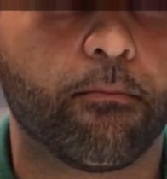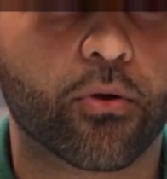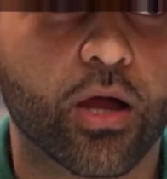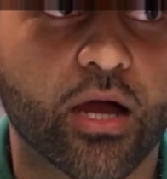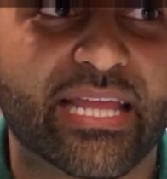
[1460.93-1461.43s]

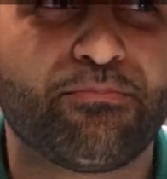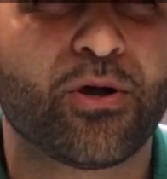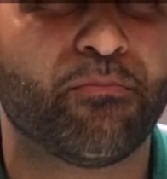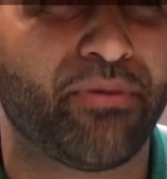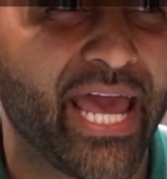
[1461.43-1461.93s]
Bruh, they
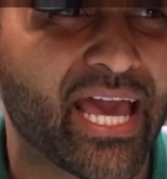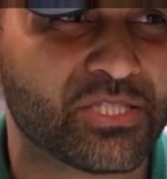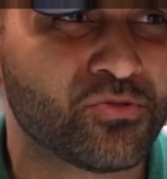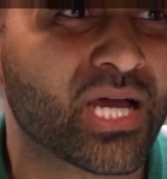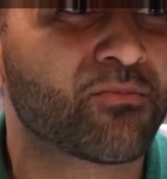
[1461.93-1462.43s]
put bands.
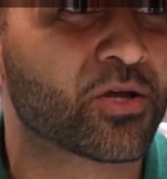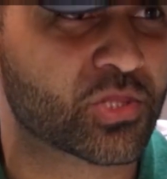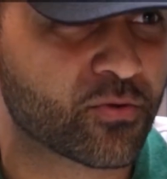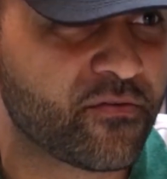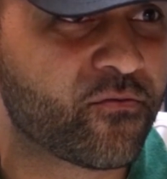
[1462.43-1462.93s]
You talking about
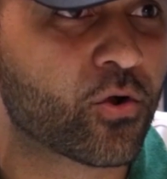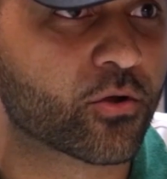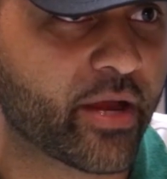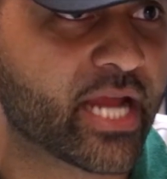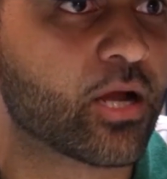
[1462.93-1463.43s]
3-4
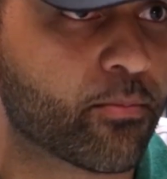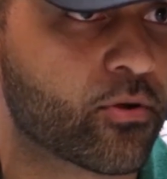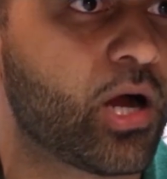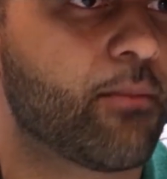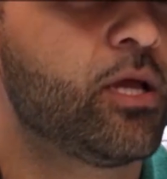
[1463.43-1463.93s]
grand a
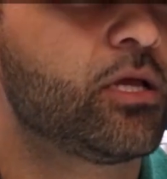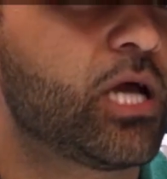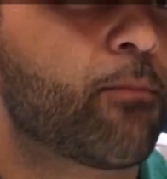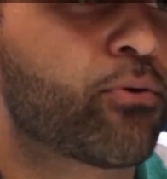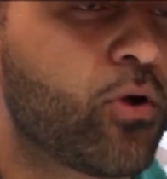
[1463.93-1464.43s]
prom?
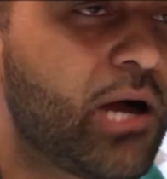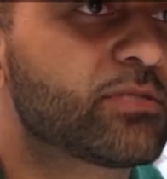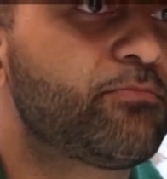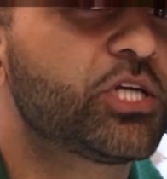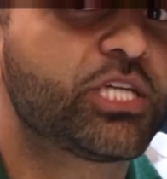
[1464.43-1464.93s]
A prom's
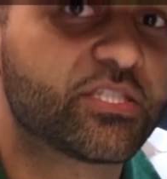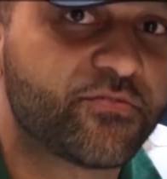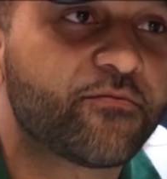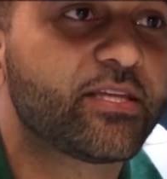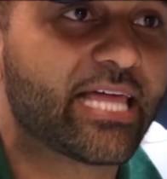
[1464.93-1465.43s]
budget is
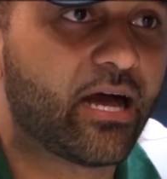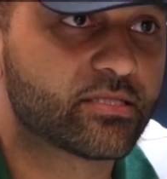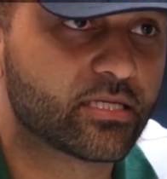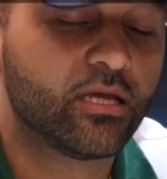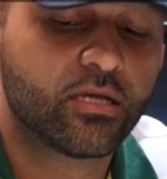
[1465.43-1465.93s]

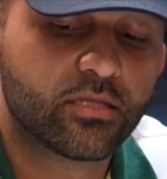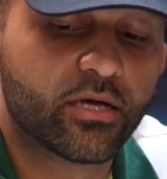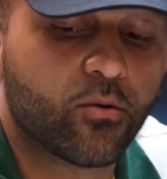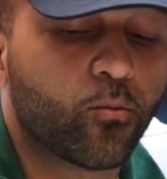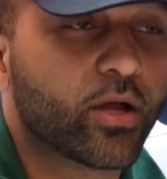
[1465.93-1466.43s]
50,000.
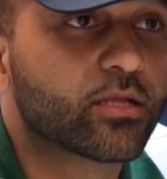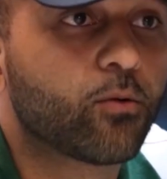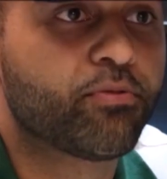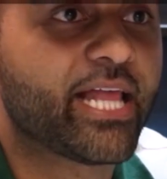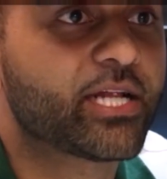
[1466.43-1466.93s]

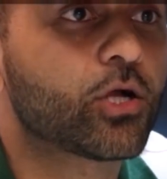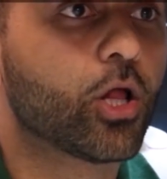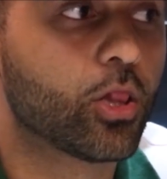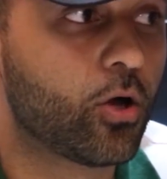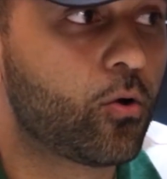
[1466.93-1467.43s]
The planner
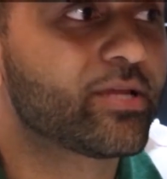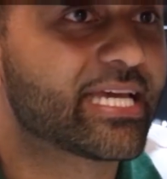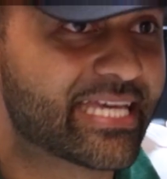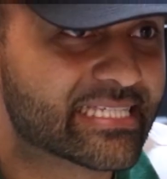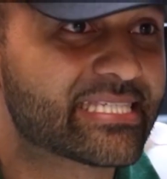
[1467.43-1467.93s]

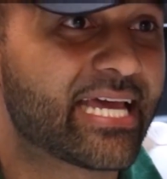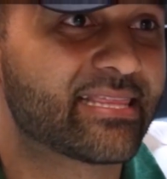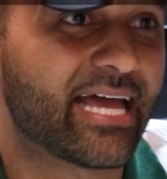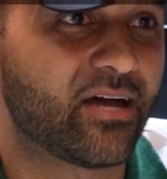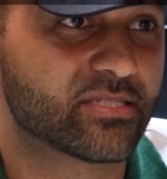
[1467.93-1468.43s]
alone gets
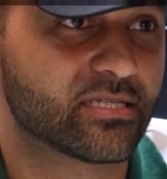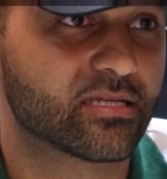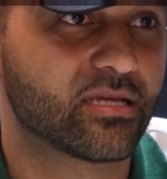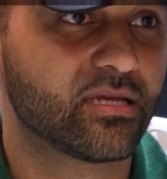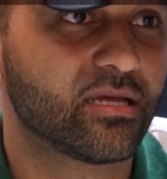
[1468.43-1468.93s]
10,000.
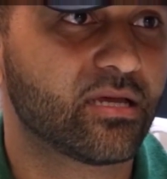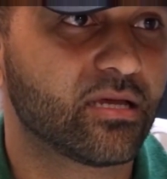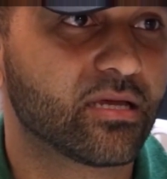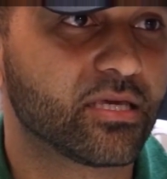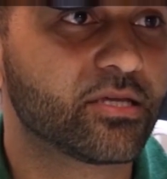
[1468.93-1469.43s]

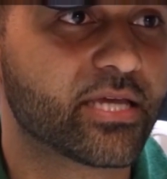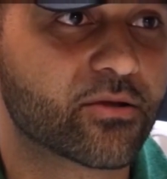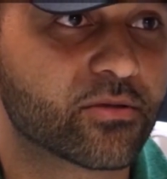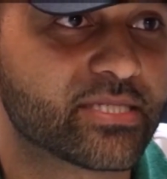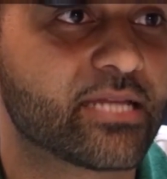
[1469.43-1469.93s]
You dig
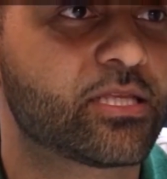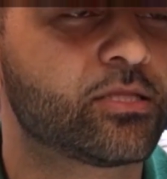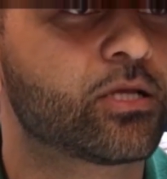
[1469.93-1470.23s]
what I'm saying?